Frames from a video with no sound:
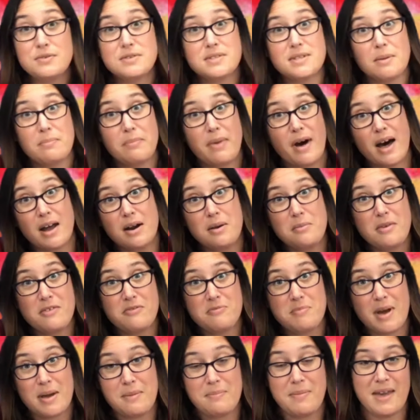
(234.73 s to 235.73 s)
use the bottom
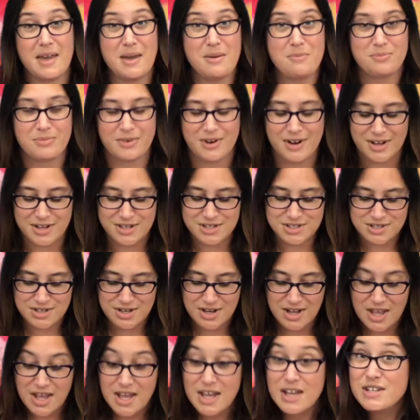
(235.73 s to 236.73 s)
of my paintbrush
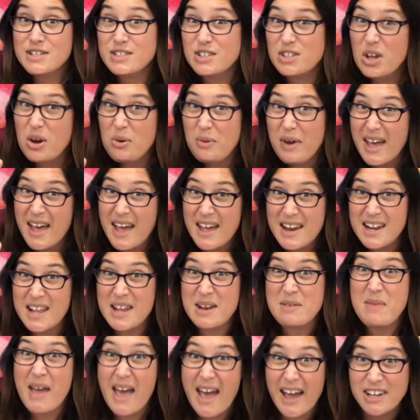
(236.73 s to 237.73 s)
to go ahead
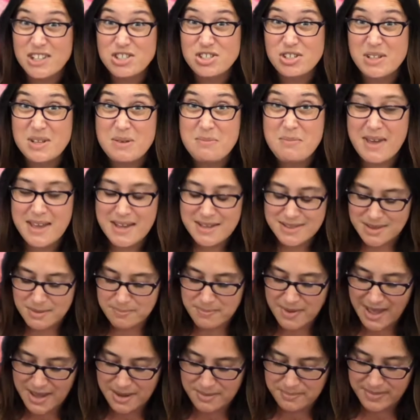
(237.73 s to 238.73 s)
and actually make the
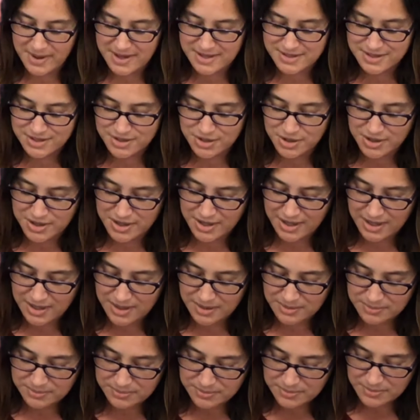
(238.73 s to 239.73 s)
paint by stirring it.